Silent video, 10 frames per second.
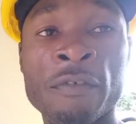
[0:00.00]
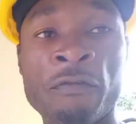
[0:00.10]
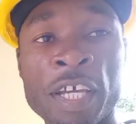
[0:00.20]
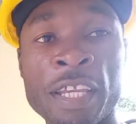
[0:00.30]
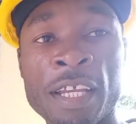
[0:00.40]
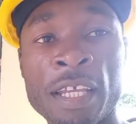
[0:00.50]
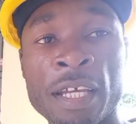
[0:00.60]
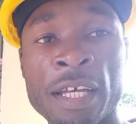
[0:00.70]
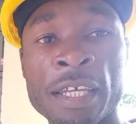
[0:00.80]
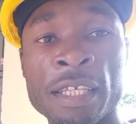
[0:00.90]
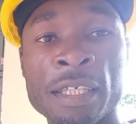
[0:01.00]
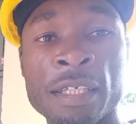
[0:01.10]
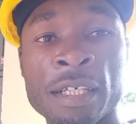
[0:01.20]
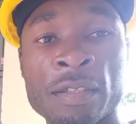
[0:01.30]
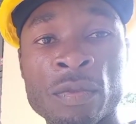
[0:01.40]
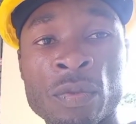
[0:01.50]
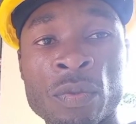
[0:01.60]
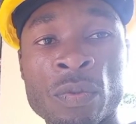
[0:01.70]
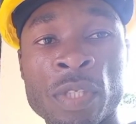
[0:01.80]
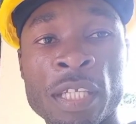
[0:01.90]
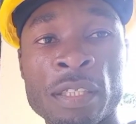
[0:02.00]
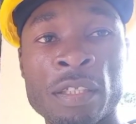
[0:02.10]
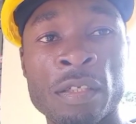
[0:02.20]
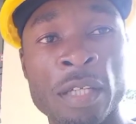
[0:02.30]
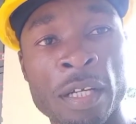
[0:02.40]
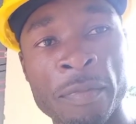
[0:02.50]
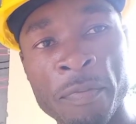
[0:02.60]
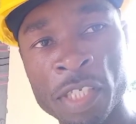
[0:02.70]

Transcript: finally i got to get the um,